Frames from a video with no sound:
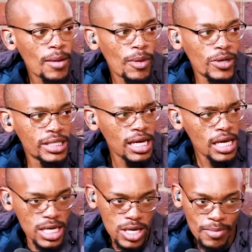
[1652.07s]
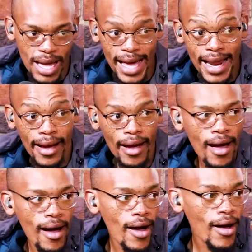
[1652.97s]
But when you better
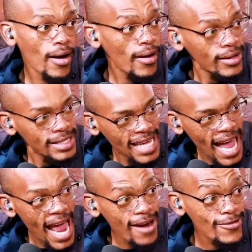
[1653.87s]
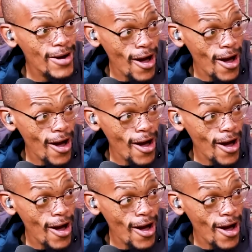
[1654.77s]
call Tyrone.